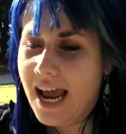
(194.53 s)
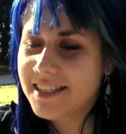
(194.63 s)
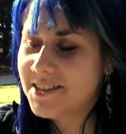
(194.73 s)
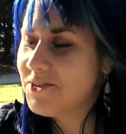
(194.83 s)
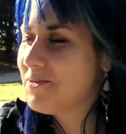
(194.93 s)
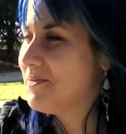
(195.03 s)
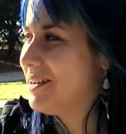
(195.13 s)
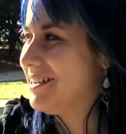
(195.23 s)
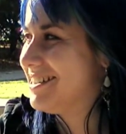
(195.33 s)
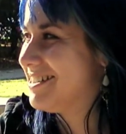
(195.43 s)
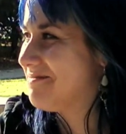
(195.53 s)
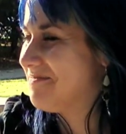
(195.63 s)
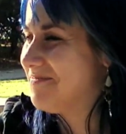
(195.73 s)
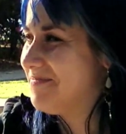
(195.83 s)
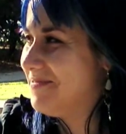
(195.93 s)
it's so weird to
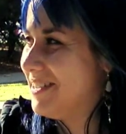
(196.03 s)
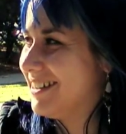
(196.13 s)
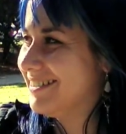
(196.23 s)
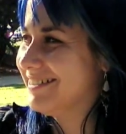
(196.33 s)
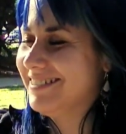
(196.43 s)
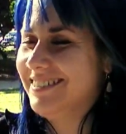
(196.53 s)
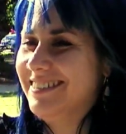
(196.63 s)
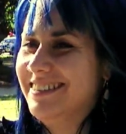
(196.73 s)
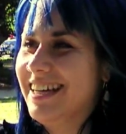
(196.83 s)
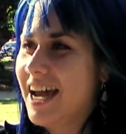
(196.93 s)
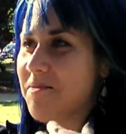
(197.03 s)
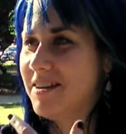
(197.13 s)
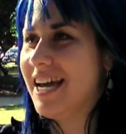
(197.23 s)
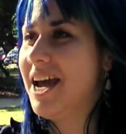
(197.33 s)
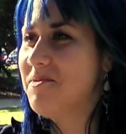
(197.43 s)
feel like I
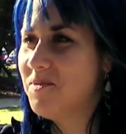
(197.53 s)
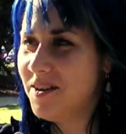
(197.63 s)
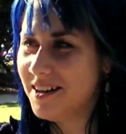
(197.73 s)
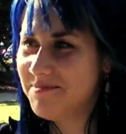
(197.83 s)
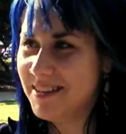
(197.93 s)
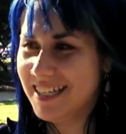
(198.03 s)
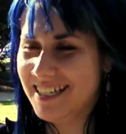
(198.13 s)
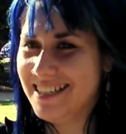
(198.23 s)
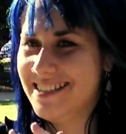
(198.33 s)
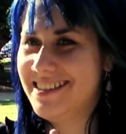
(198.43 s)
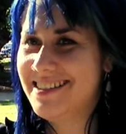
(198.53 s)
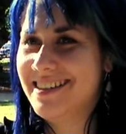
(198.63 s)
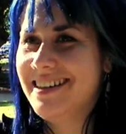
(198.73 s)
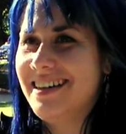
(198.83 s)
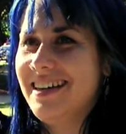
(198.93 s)
became one
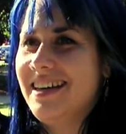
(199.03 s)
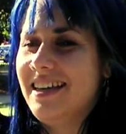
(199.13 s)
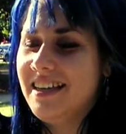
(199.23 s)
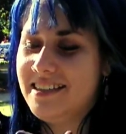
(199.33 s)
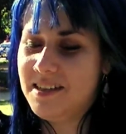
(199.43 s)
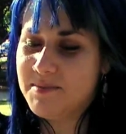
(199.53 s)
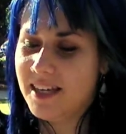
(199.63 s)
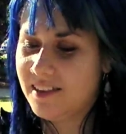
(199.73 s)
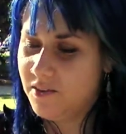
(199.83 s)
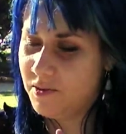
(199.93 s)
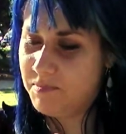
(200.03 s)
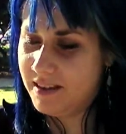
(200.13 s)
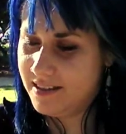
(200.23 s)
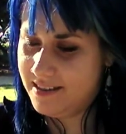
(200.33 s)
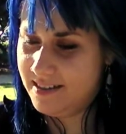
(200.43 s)
because it seems like there would
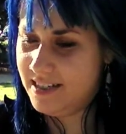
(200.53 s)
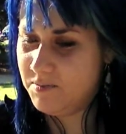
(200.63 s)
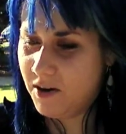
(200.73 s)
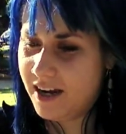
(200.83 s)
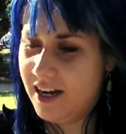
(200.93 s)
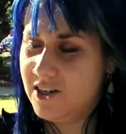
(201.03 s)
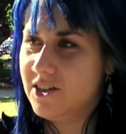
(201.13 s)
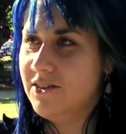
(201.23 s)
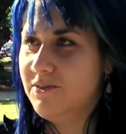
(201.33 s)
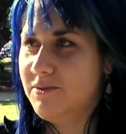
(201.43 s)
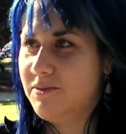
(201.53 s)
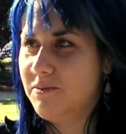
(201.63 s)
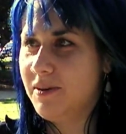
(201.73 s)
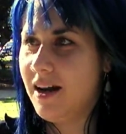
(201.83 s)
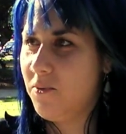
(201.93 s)
be this demarcation of
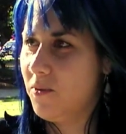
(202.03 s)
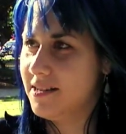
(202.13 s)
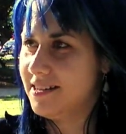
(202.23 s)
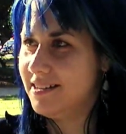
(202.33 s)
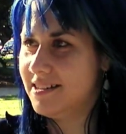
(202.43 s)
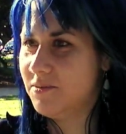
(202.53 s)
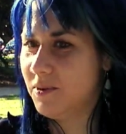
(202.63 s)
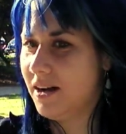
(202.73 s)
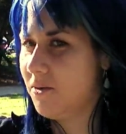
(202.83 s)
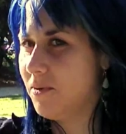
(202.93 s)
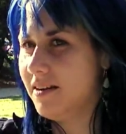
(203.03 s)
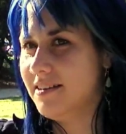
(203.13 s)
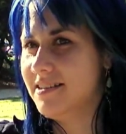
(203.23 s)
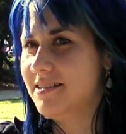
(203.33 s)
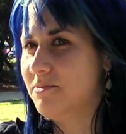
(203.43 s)
when I wasn't and when I
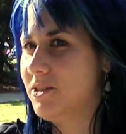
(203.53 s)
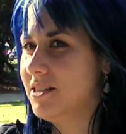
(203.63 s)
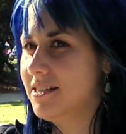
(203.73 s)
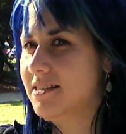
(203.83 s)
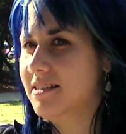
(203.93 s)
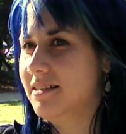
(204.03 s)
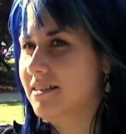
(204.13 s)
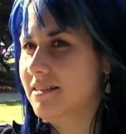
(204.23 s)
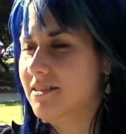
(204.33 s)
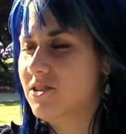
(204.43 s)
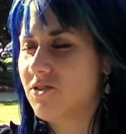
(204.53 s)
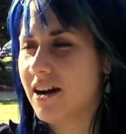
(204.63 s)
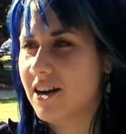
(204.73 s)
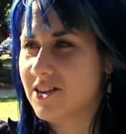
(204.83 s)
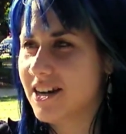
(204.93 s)
was, which is
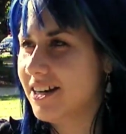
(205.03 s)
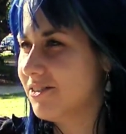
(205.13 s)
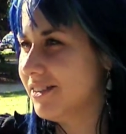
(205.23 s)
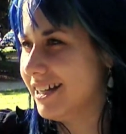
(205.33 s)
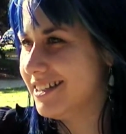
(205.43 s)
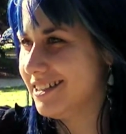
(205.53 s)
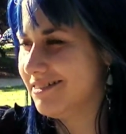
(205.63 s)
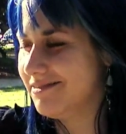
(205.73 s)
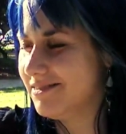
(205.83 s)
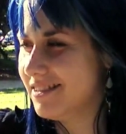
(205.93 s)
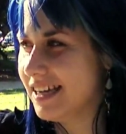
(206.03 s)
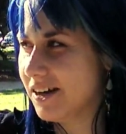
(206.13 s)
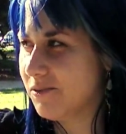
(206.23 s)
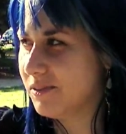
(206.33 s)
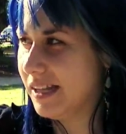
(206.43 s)
strange. And I don't like to
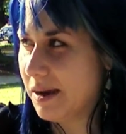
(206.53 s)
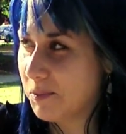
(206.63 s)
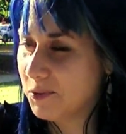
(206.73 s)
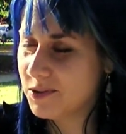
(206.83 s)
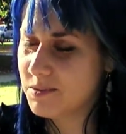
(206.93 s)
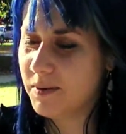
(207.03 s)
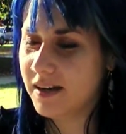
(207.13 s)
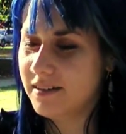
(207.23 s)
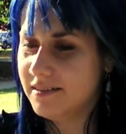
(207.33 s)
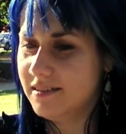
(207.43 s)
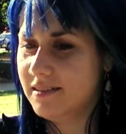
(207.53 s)
think of labels, but